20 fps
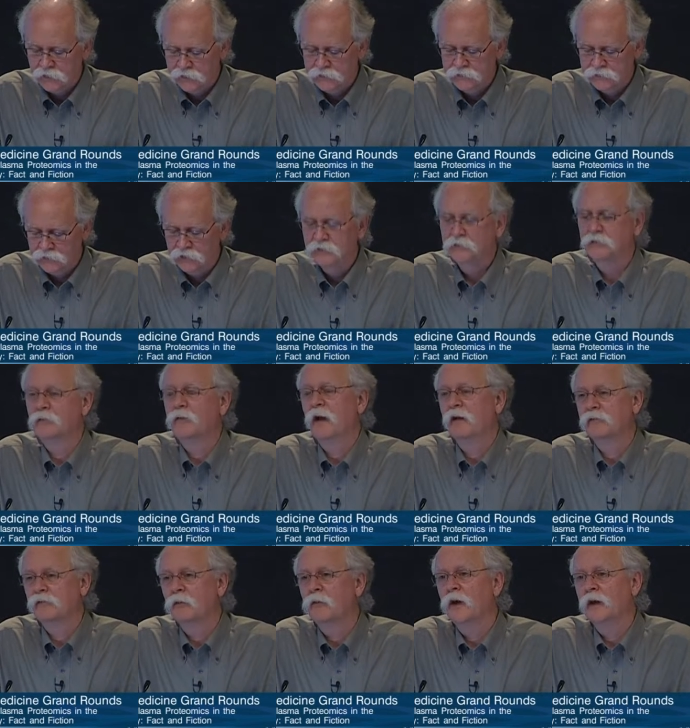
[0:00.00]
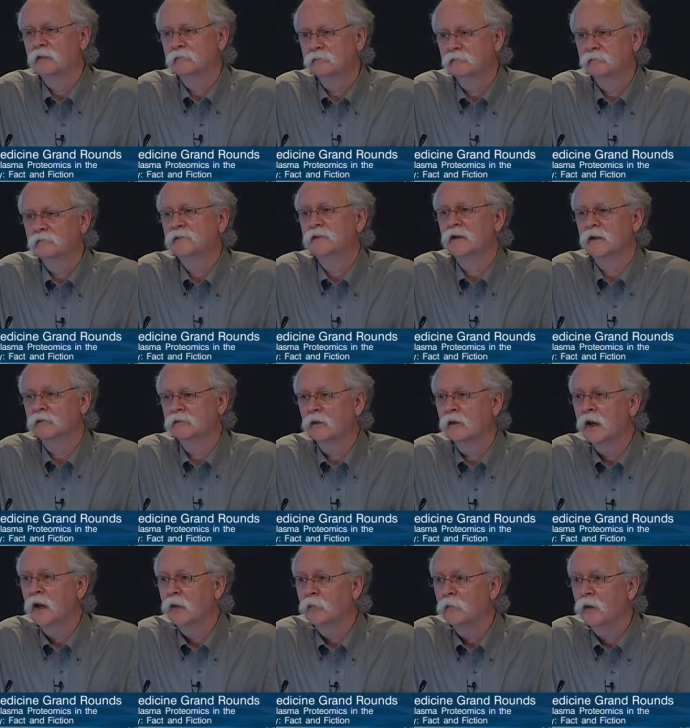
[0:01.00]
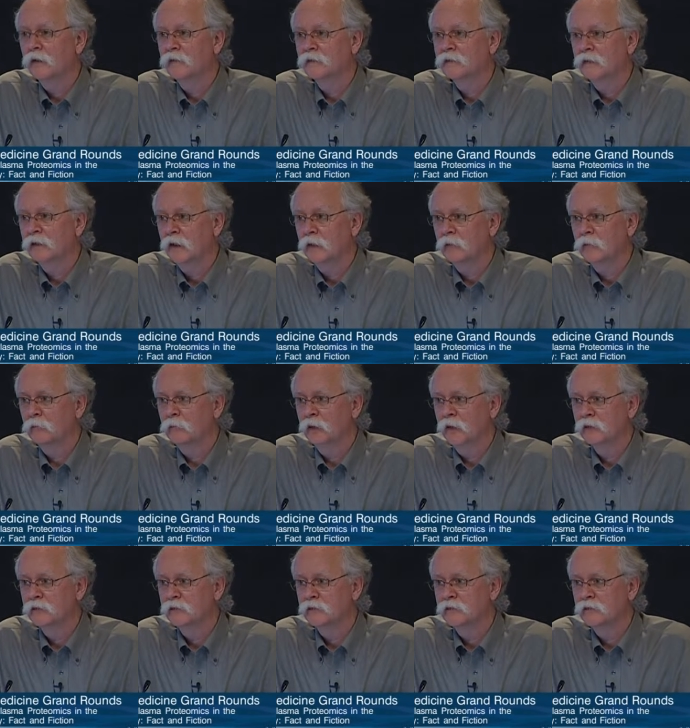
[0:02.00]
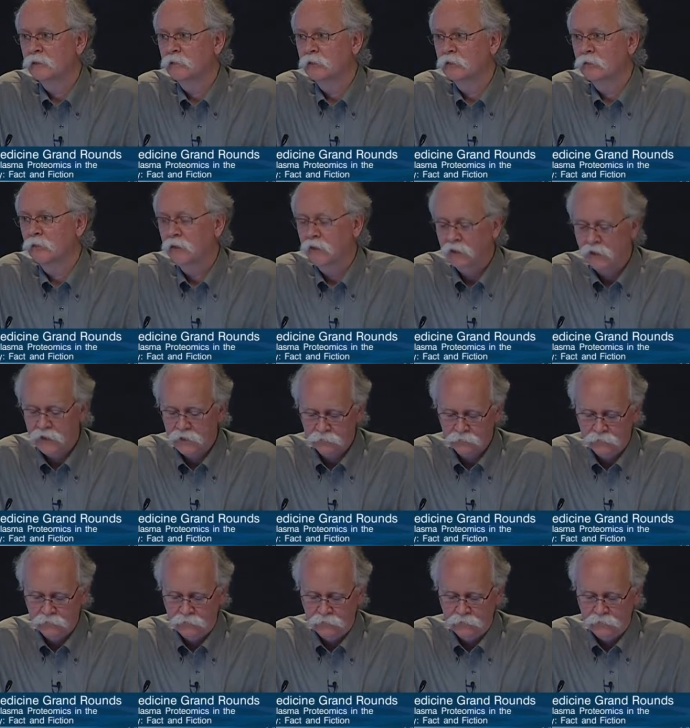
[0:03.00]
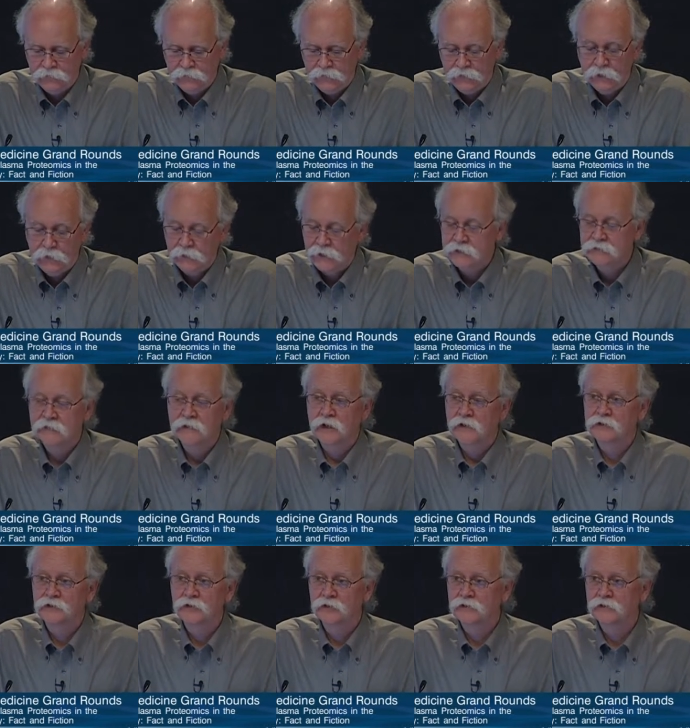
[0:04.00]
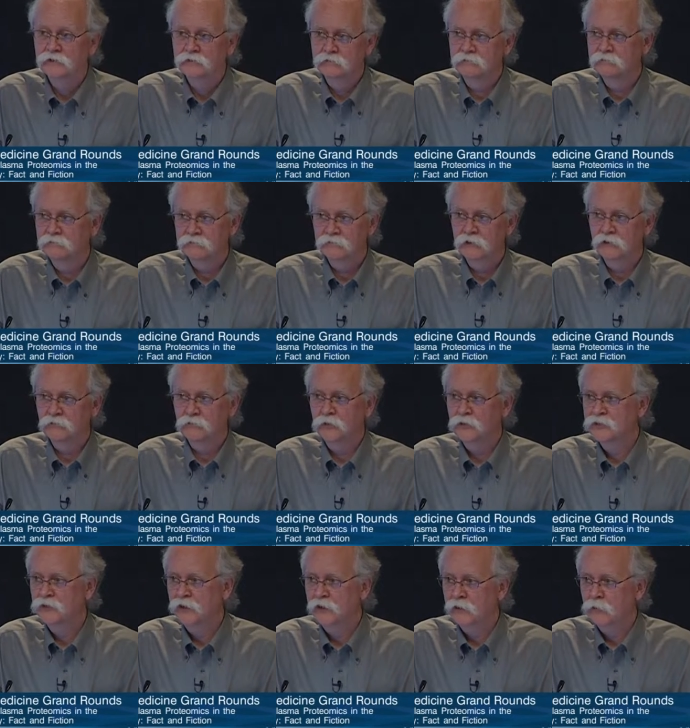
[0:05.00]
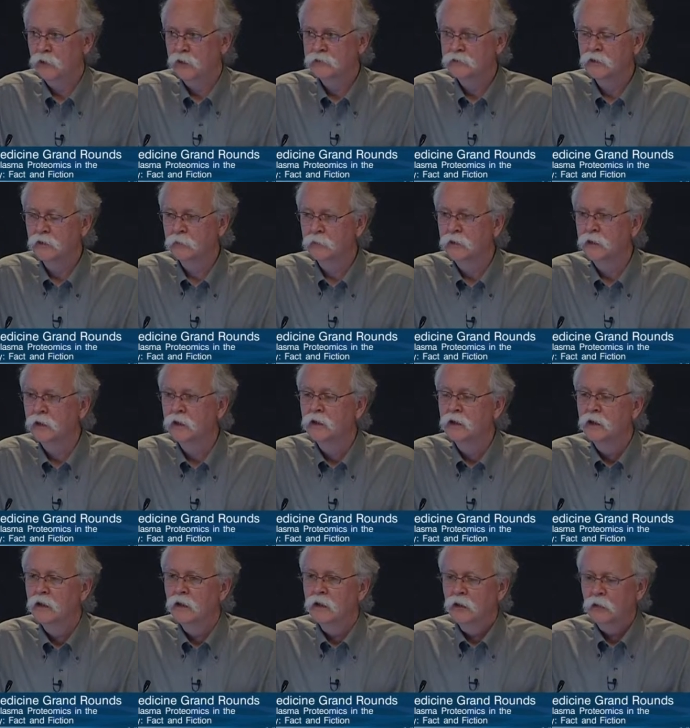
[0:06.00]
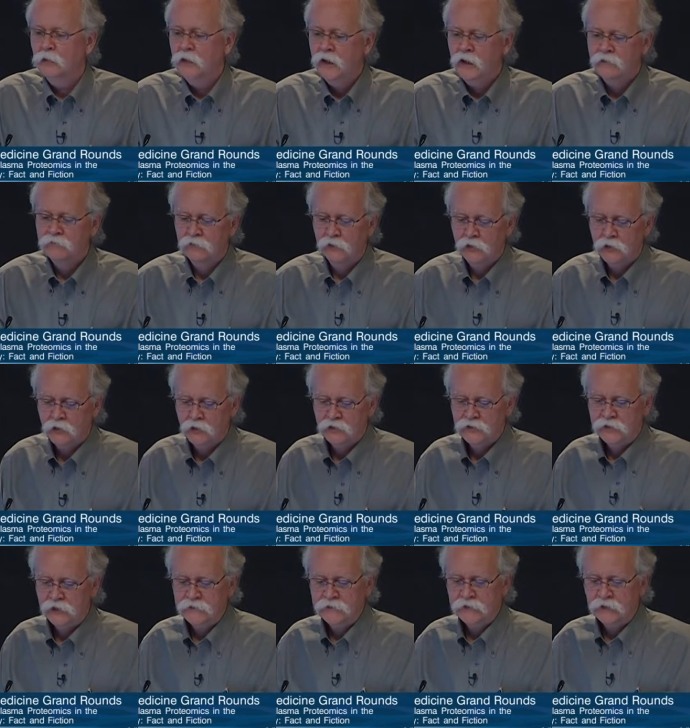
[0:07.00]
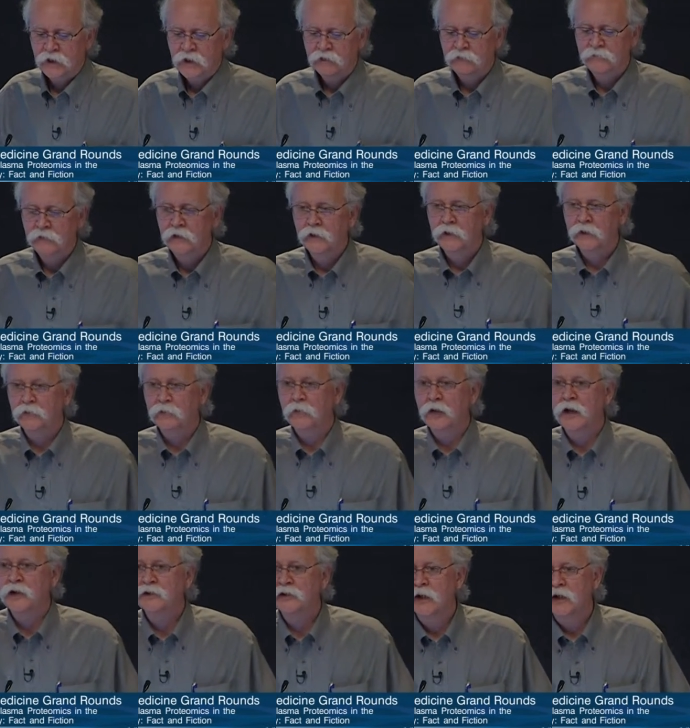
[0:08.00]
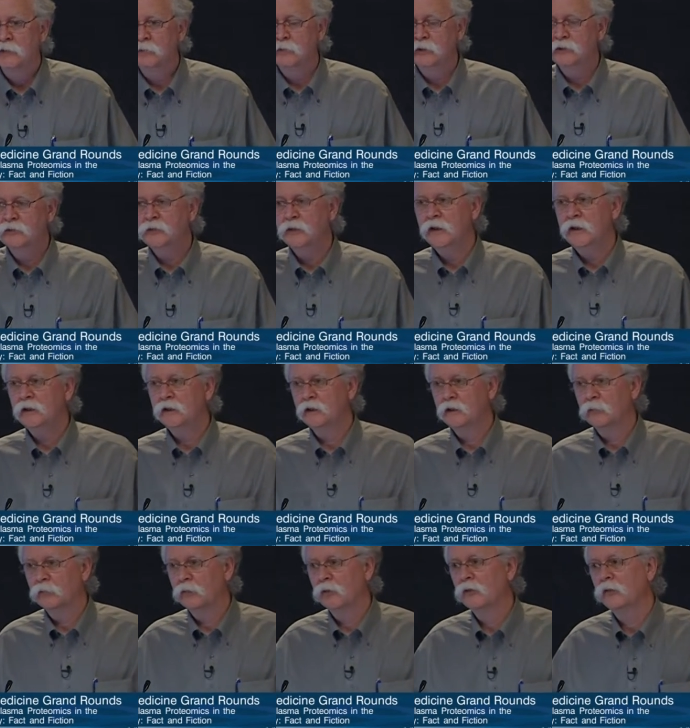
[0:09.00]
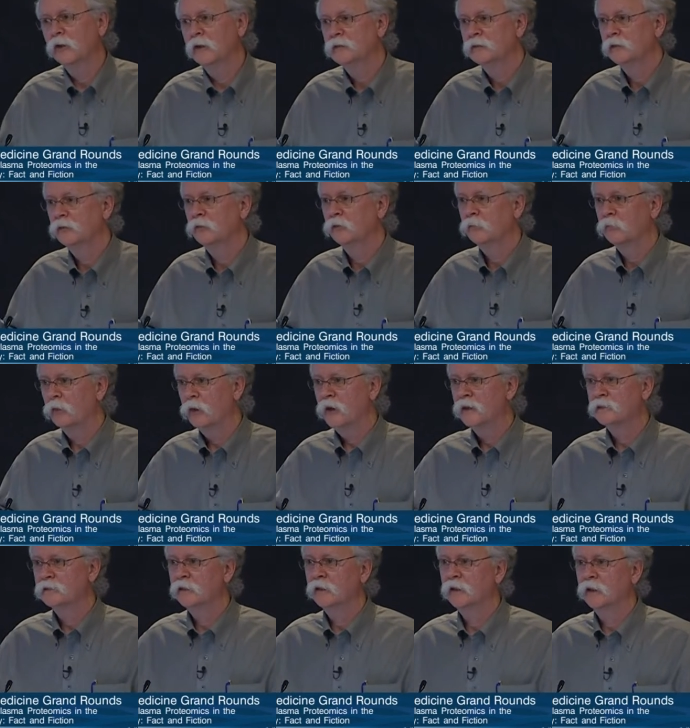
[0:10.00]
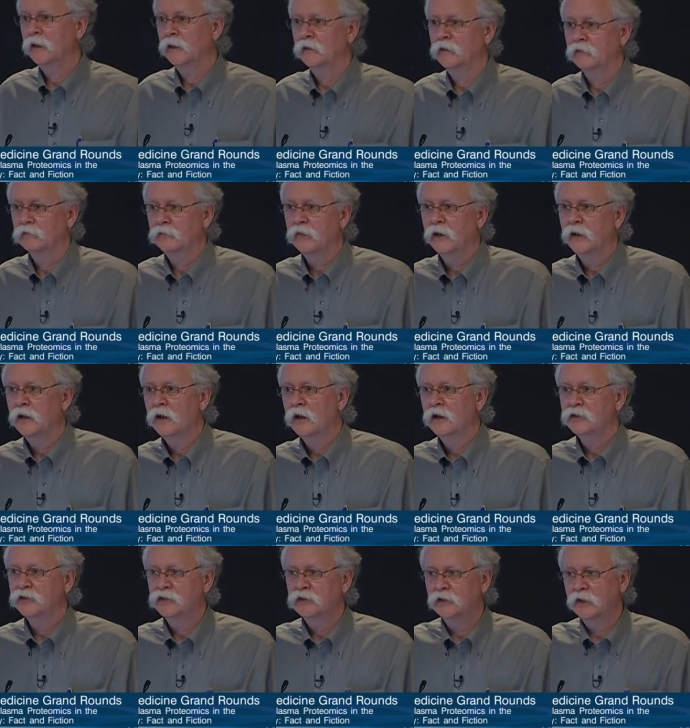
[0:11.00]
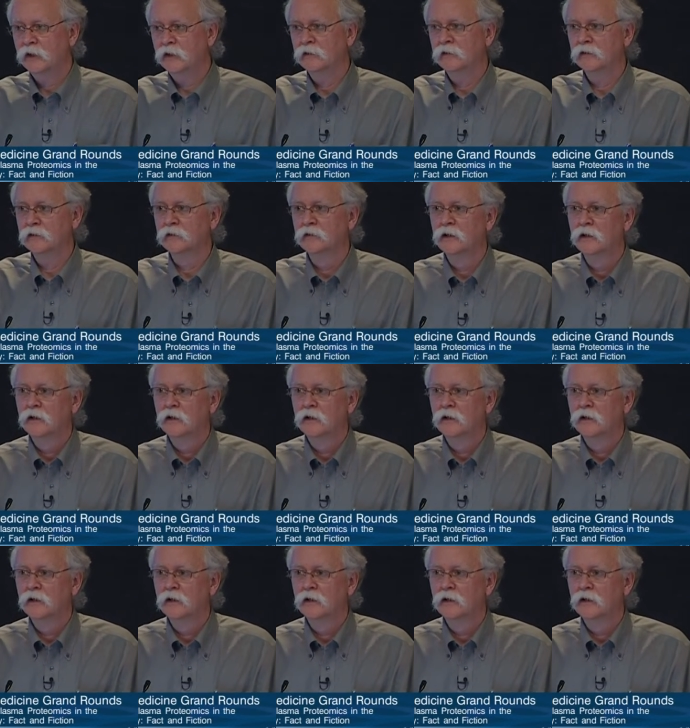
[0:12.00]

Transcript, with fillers: it's, it, we have to wait six or nine months to get the reagents that we want to get. And that's, that's just unfortunately the way it's going to be. We have a large NCI funded project between the Broad Institute in Boston and the Fred Hutch and the